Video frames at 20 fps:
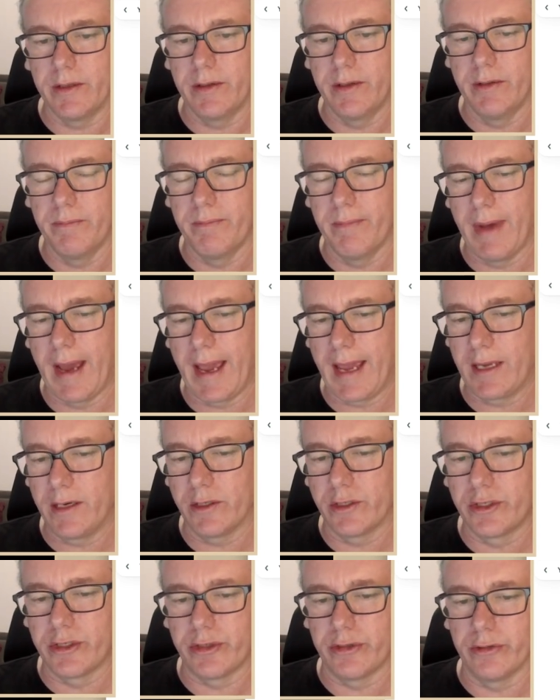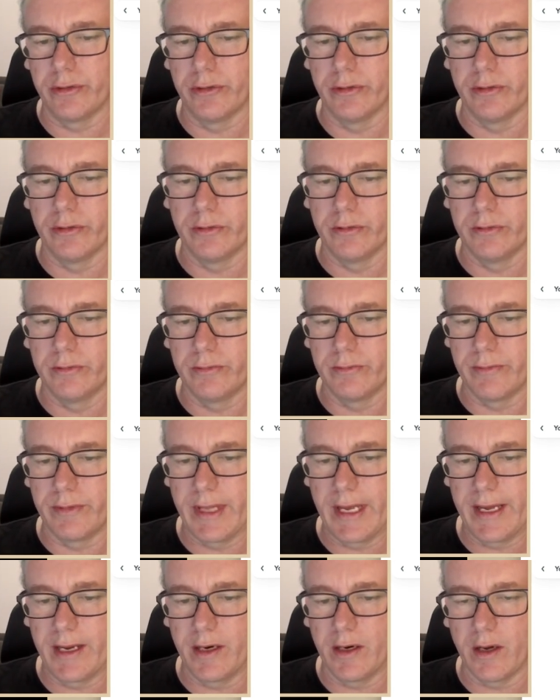the main tool
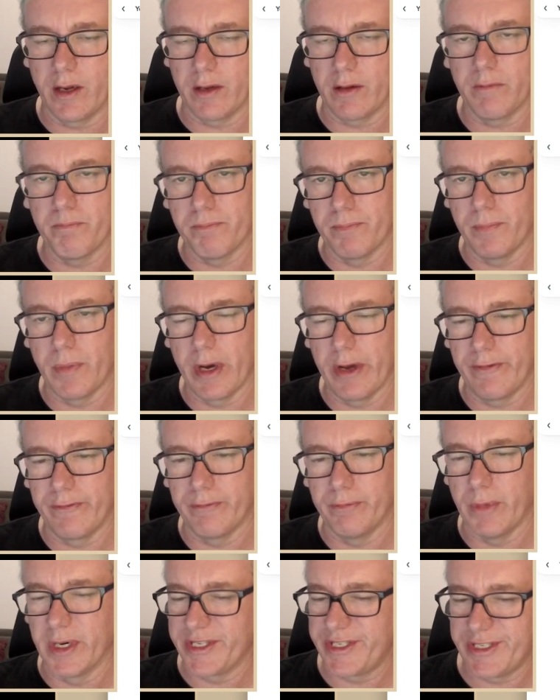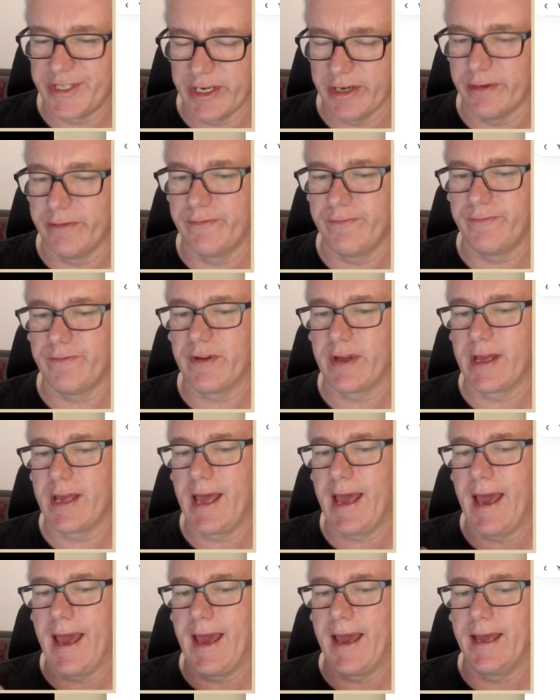that both myself
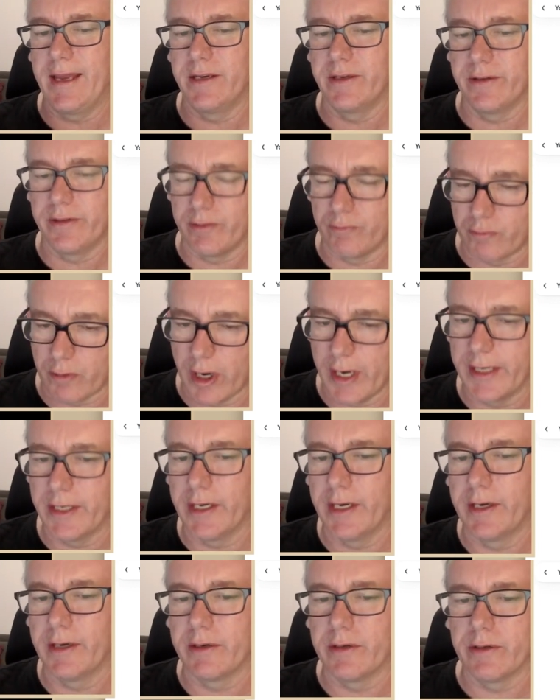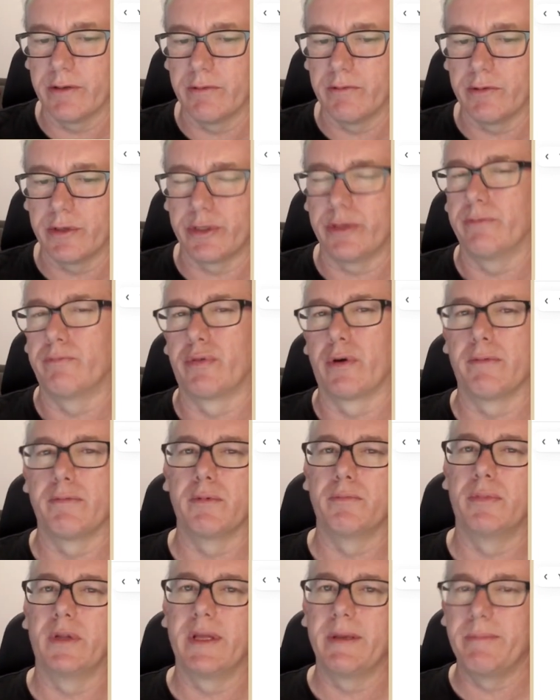and the writer should
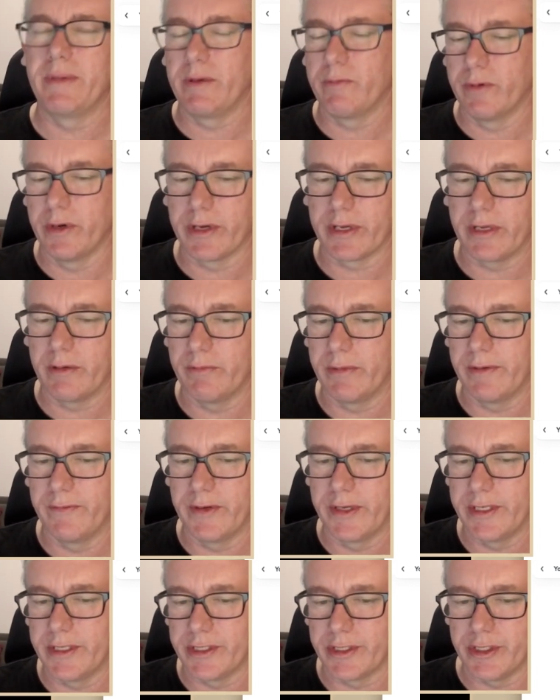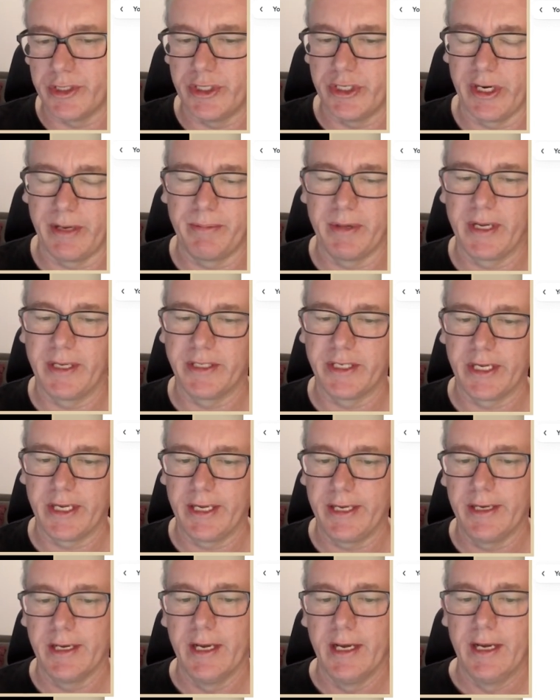probably be working with is
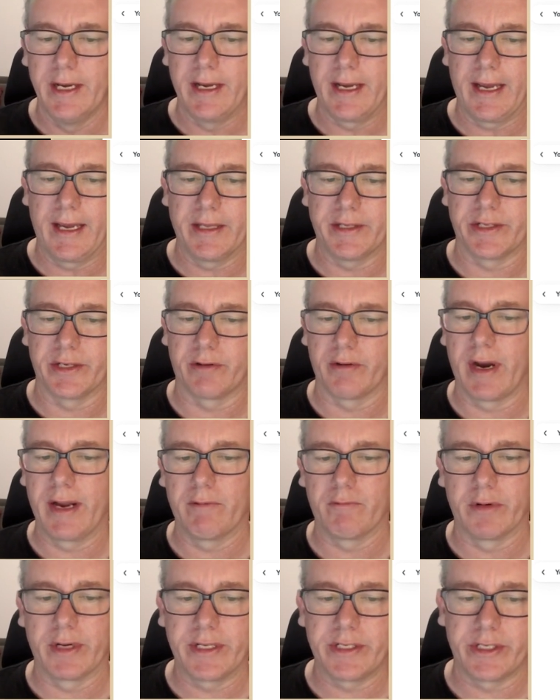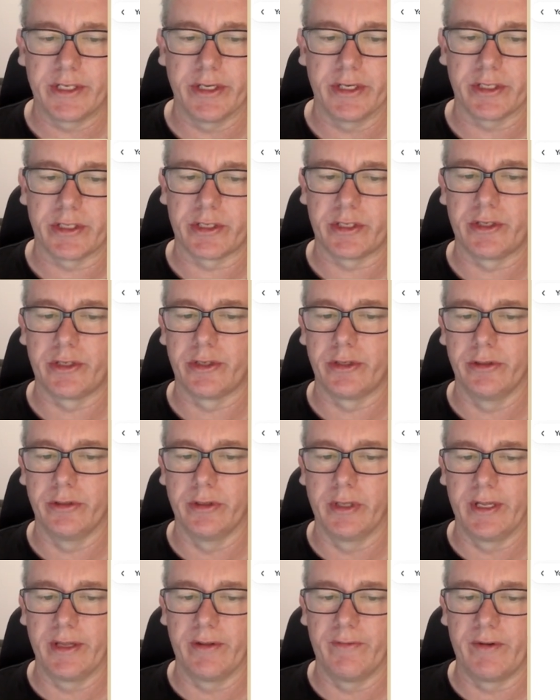GPT. It's a great research
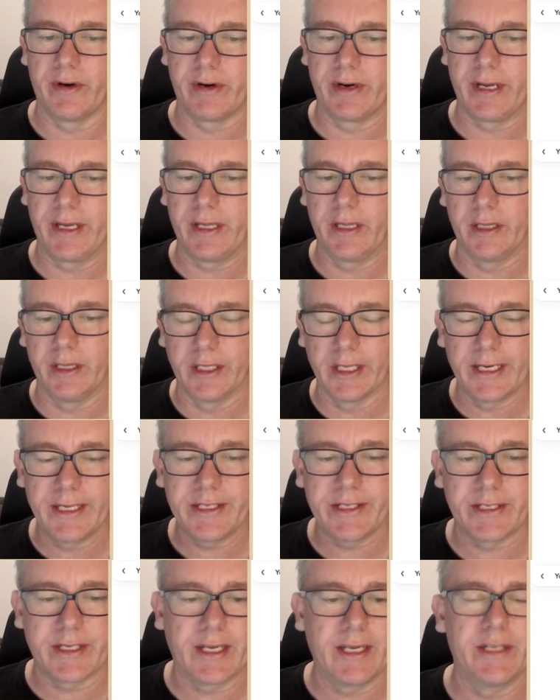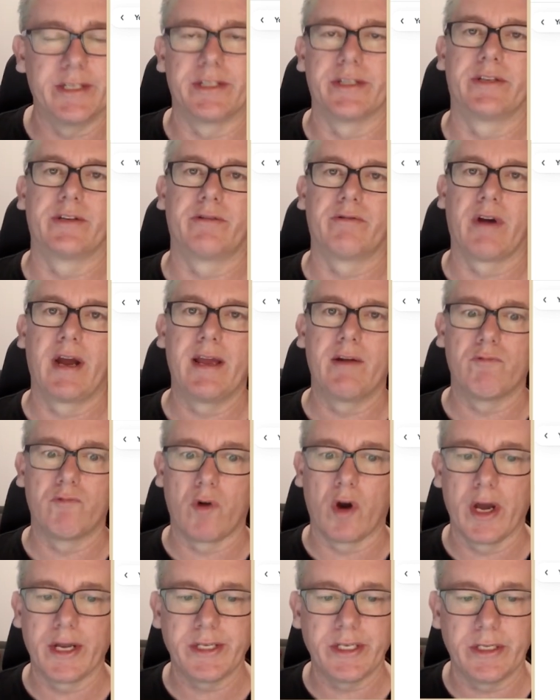tool at the very least. Is it a great
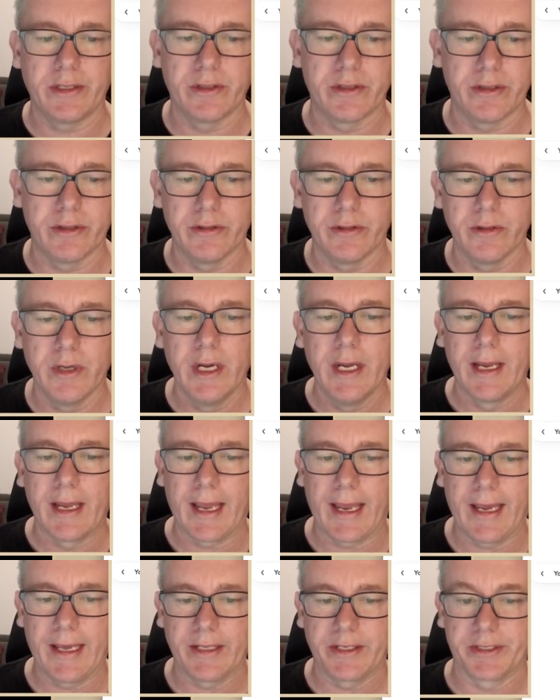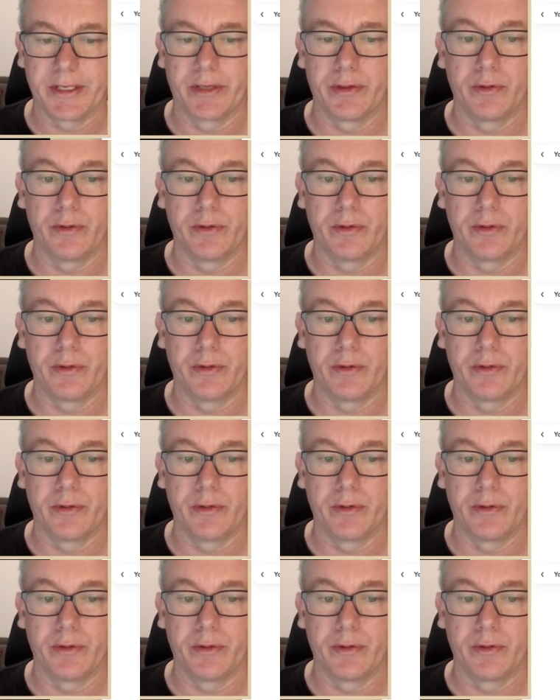writing tool? It's a